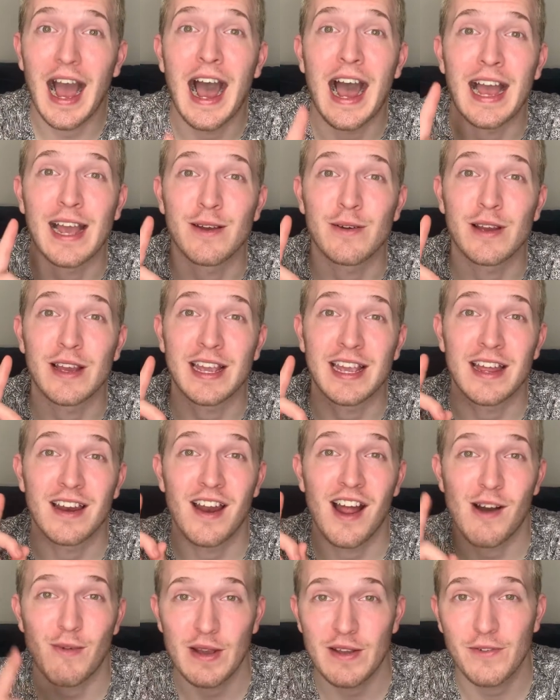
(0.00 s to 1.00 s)
I
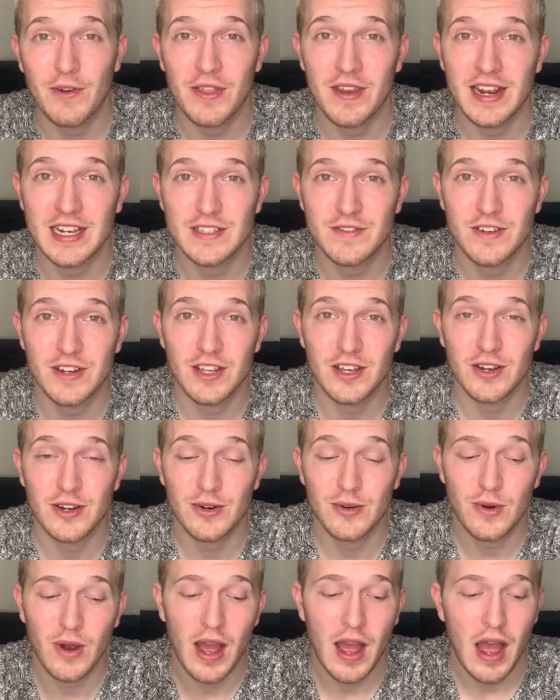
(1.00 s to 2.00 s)
cannot wait for the next
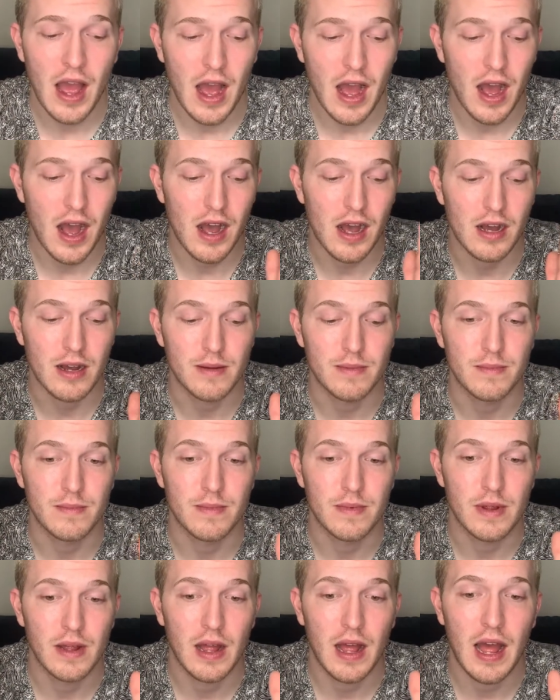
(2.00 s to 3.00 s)
video,
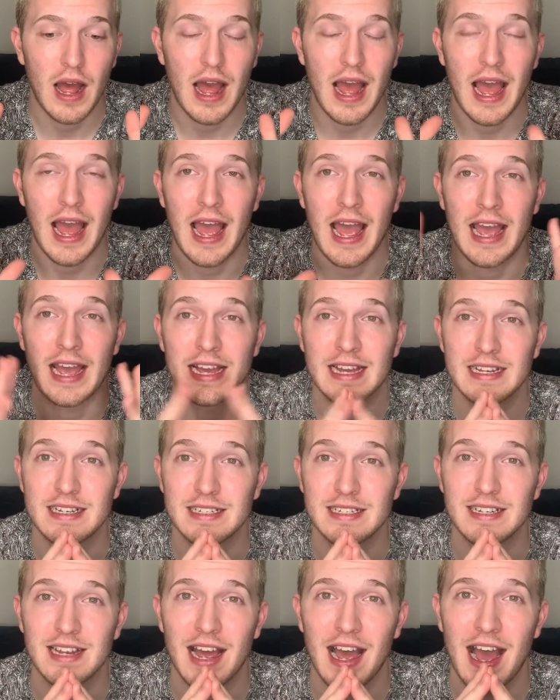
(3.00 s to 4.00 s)

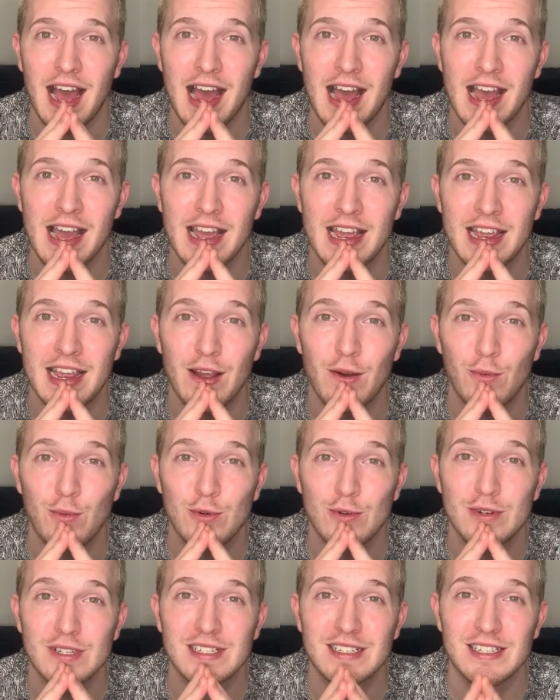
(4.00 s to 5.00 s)
and I
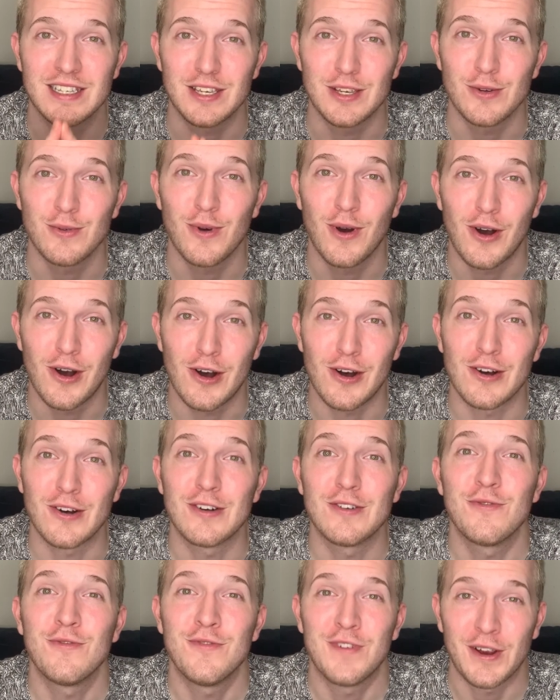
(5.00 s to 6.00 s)
will see you
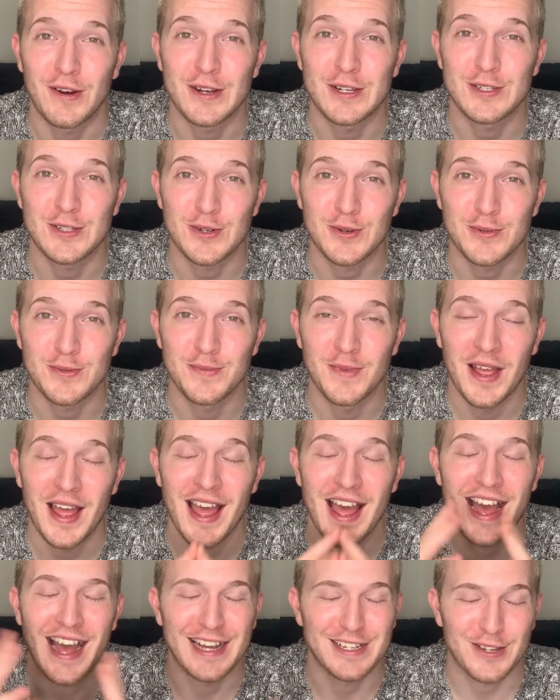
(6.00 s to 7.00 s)
all very soon.
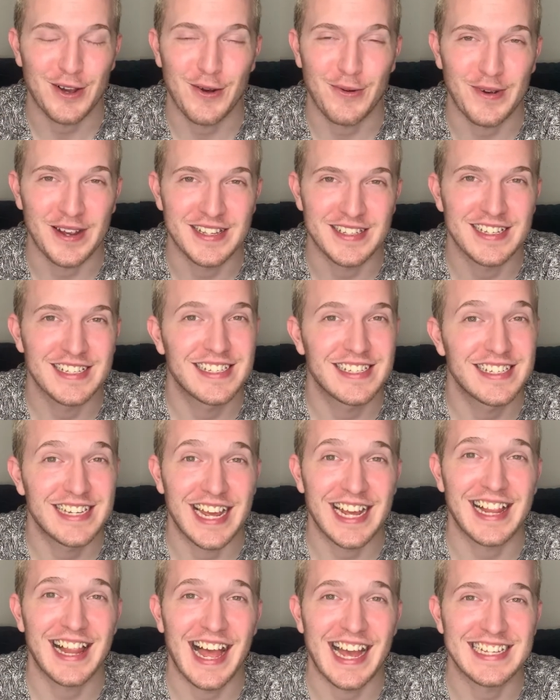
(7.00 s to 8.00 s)
As always,
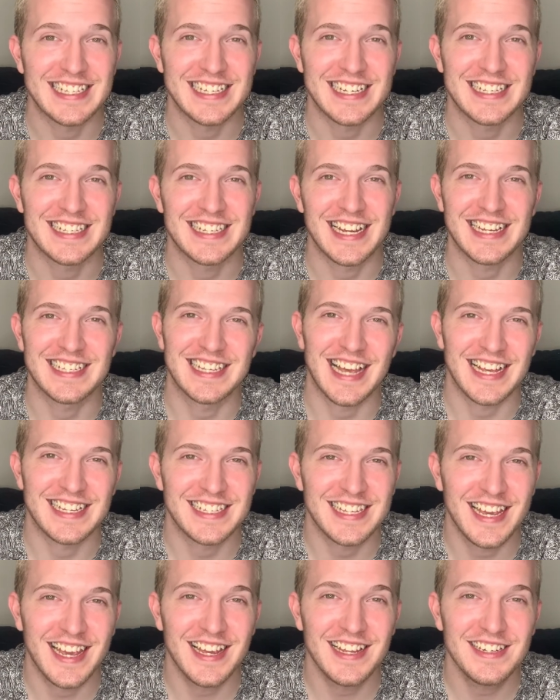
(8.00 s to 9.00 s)
stay classy, stay
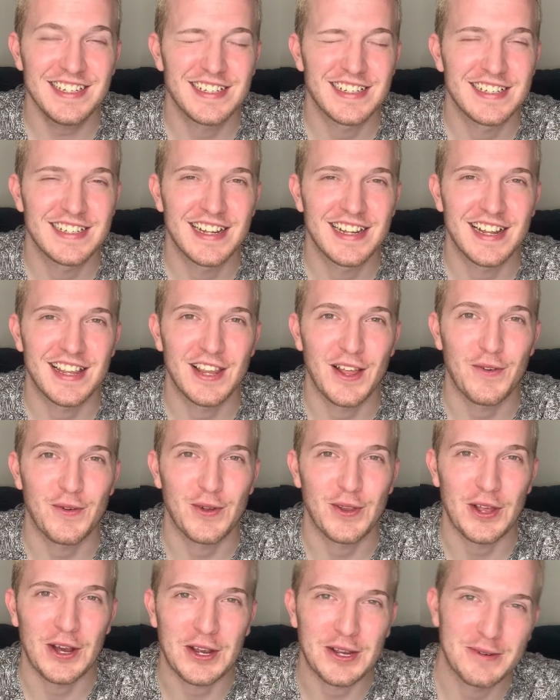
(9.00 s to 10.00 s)
sassy, and love
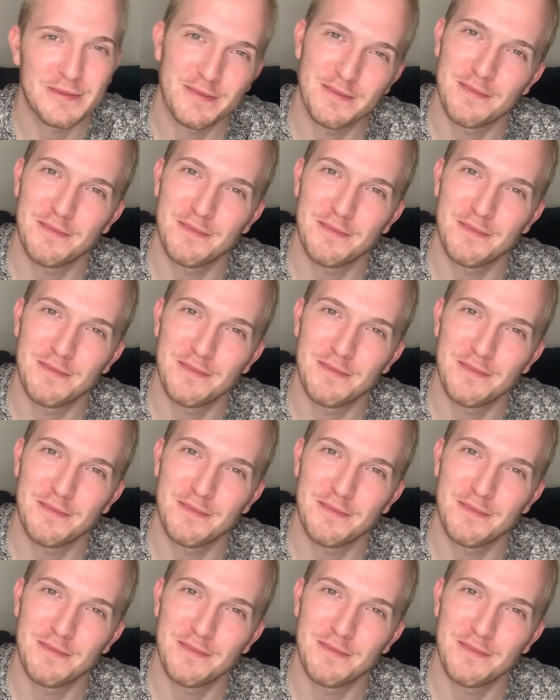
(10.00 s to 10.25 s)
your look.